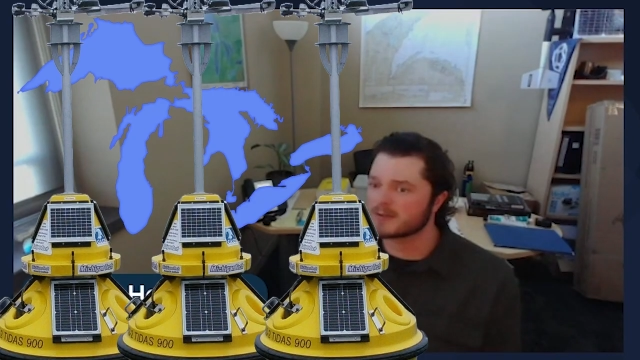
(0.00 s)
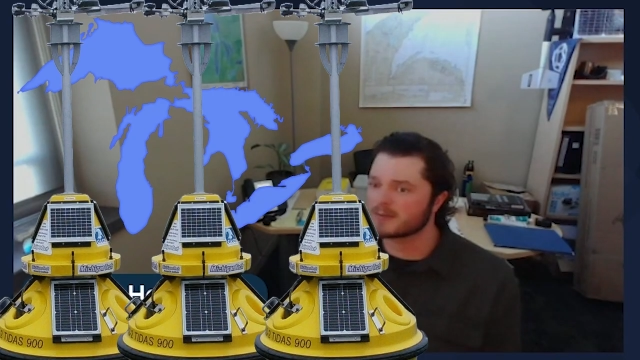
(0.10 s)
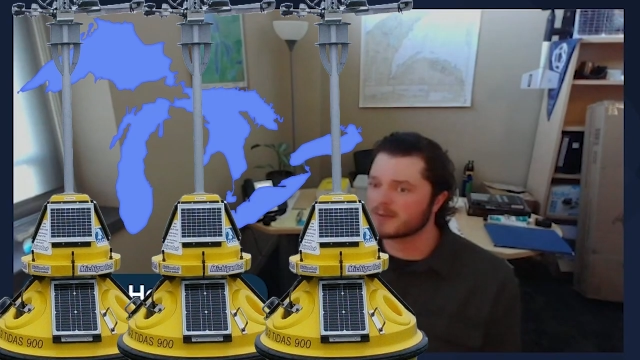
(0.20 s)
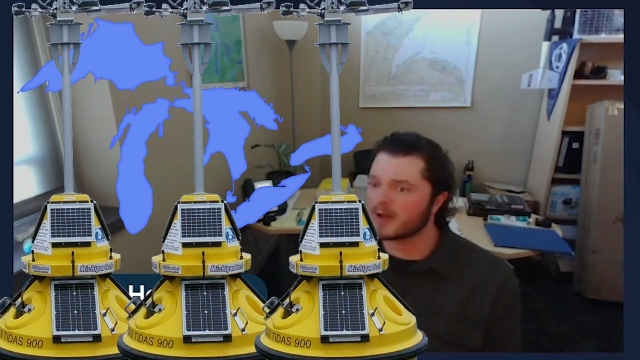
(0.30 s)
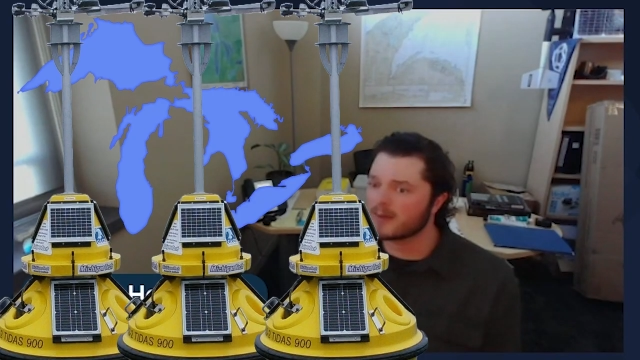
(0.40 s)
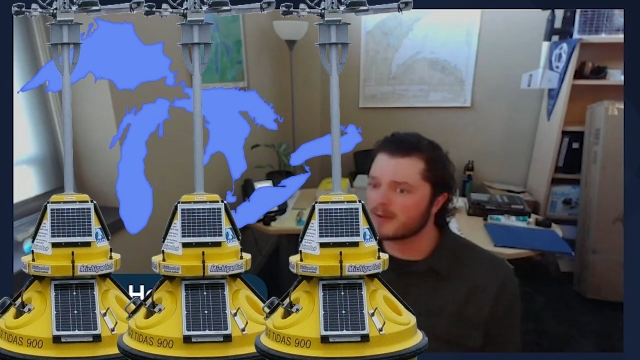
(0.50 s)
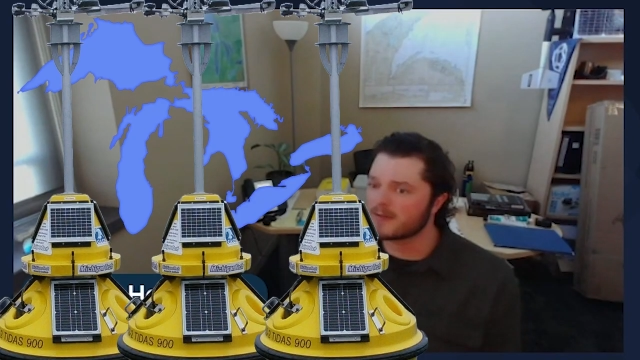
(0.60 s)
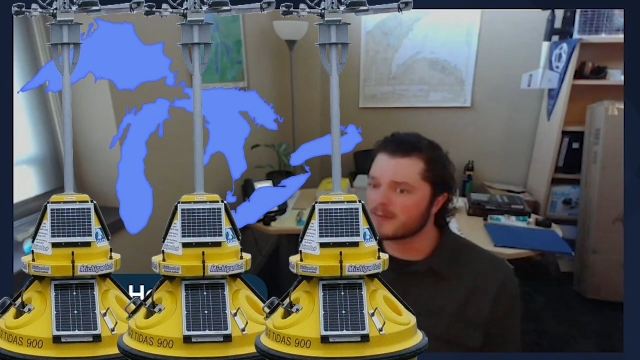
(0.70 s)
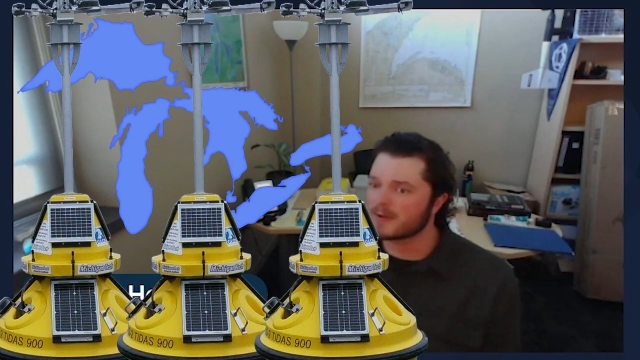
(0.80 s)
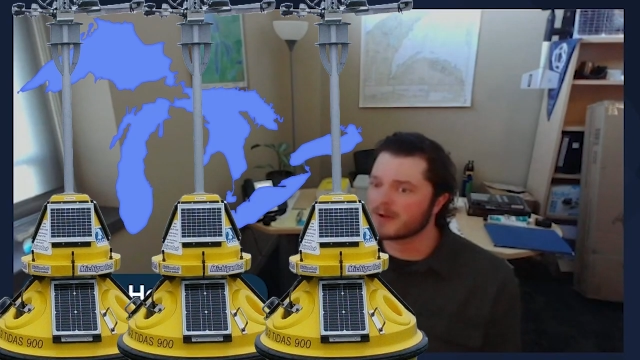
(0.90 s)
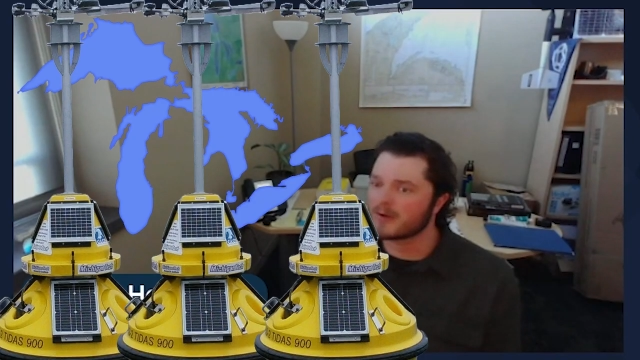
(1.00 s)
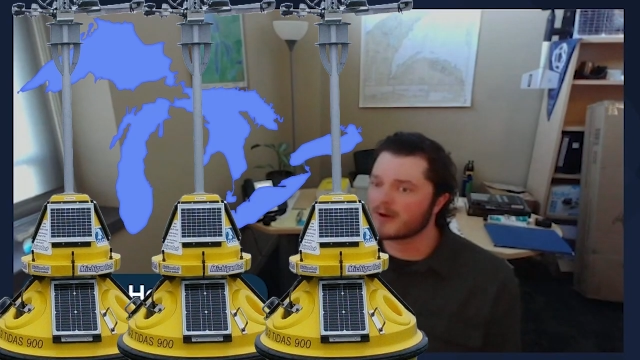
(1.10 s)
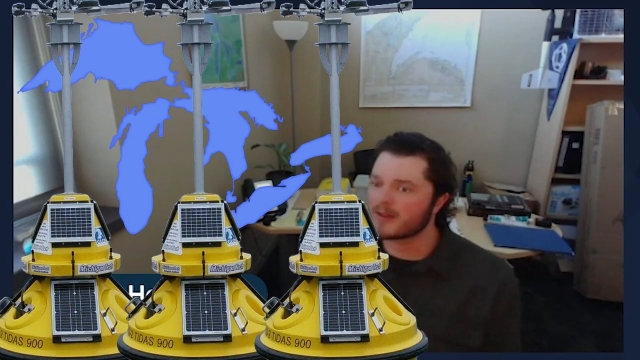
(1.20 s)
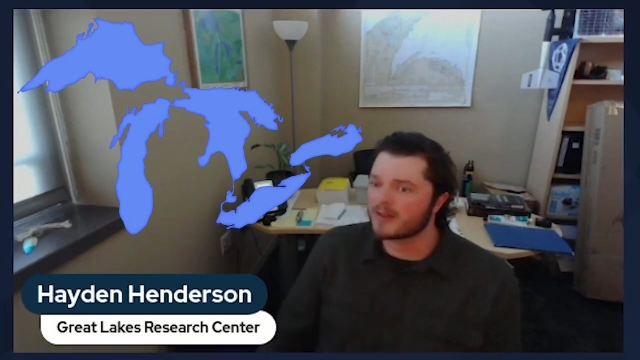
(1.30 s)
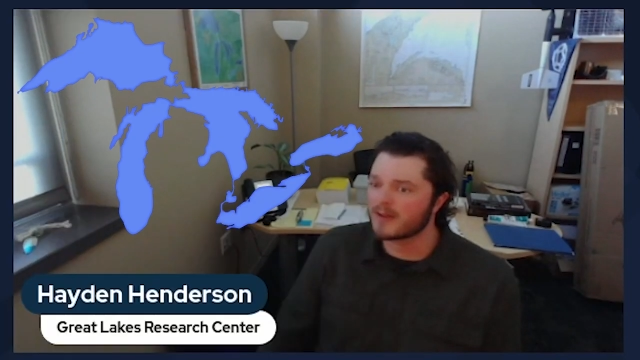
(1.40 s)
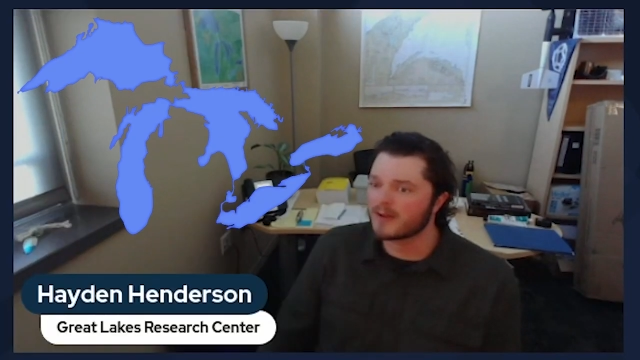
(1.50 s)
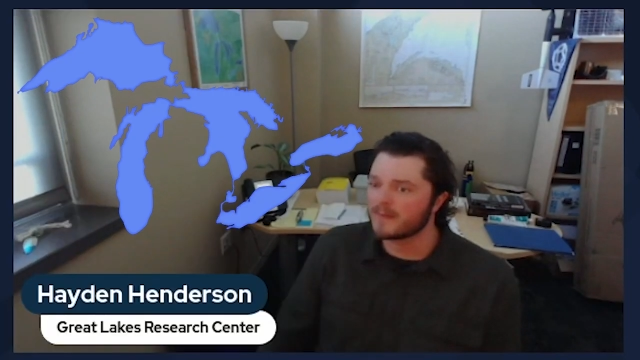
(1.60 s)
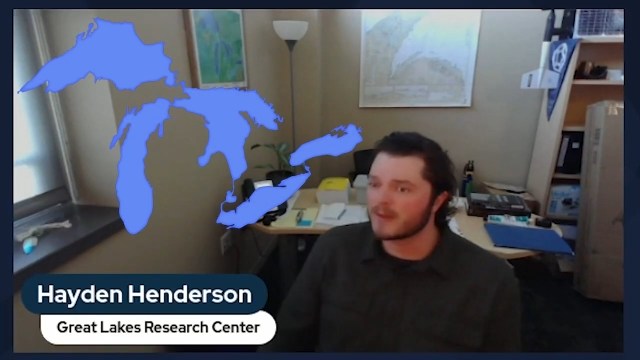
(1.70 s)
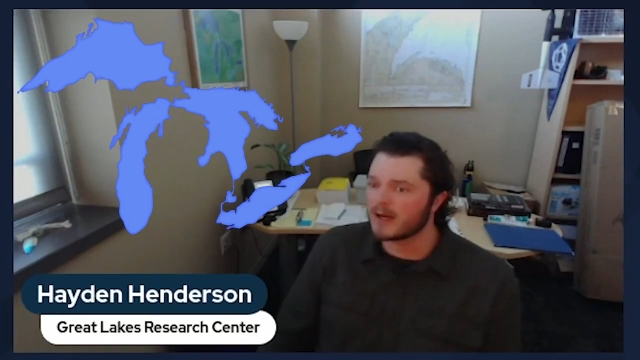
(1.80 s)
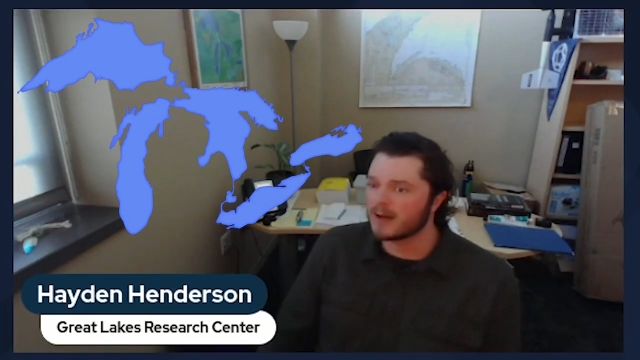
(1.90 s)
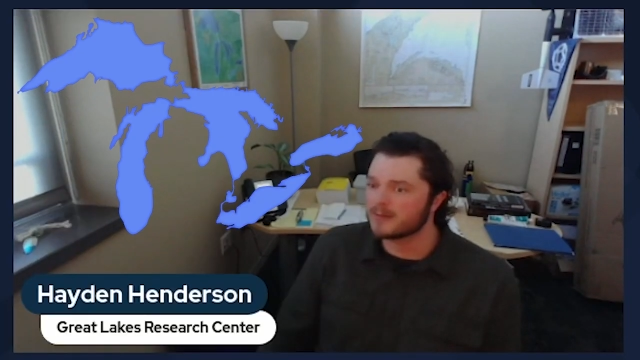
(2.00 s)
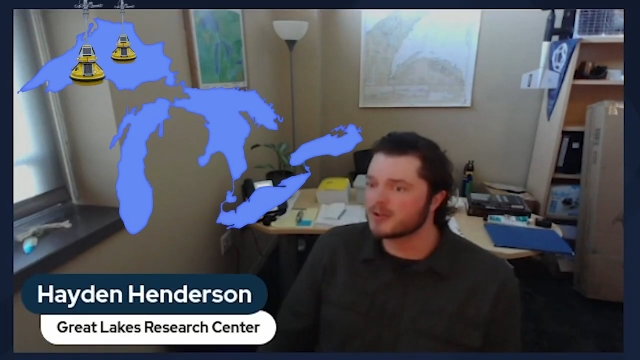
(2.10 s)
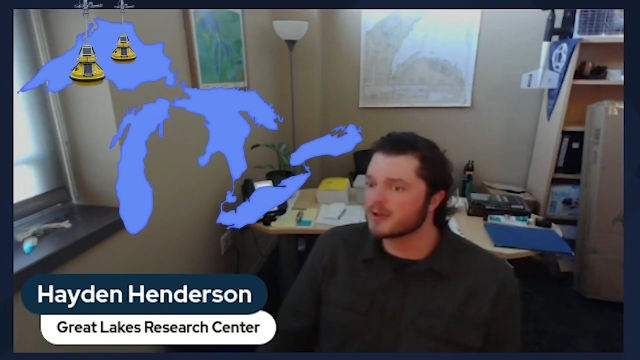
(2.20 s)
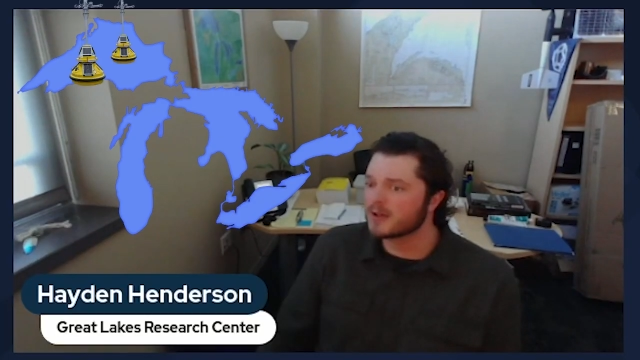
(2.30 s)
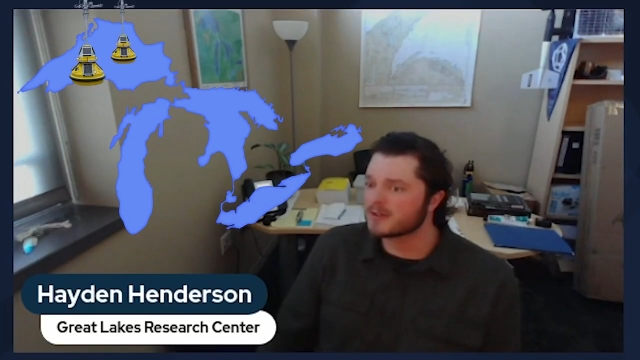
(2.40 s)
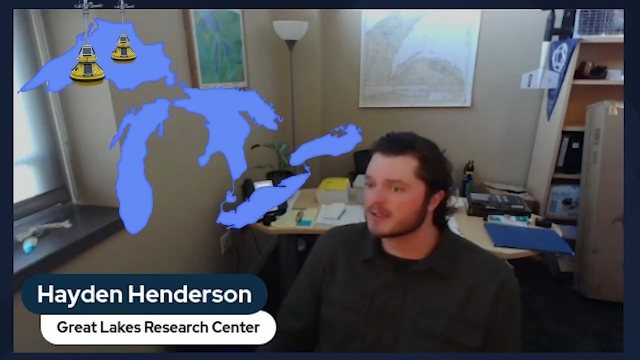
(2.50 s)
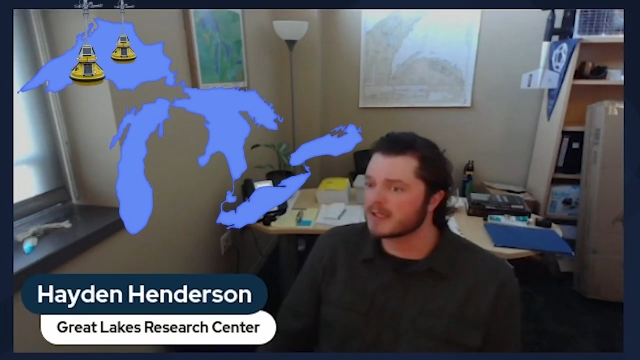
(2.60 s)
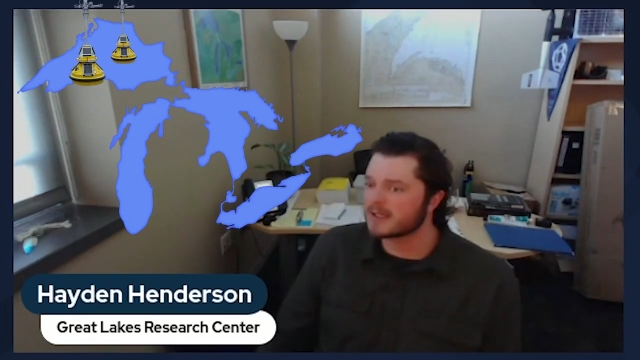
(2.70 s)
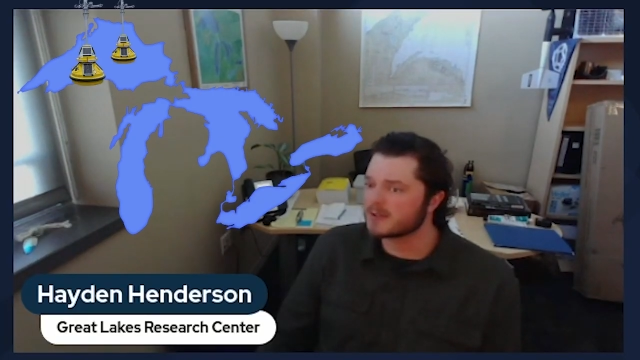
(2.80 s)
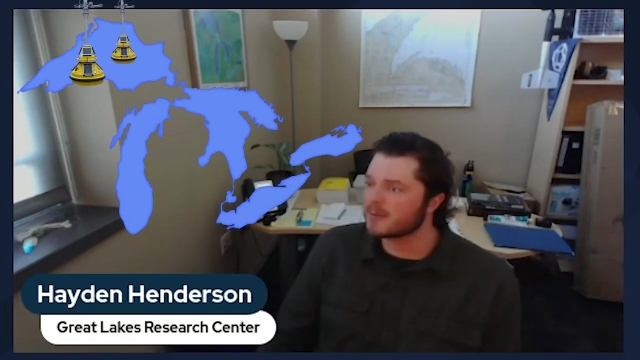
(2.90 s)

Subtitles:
of the 5 Great Lakes. And then we went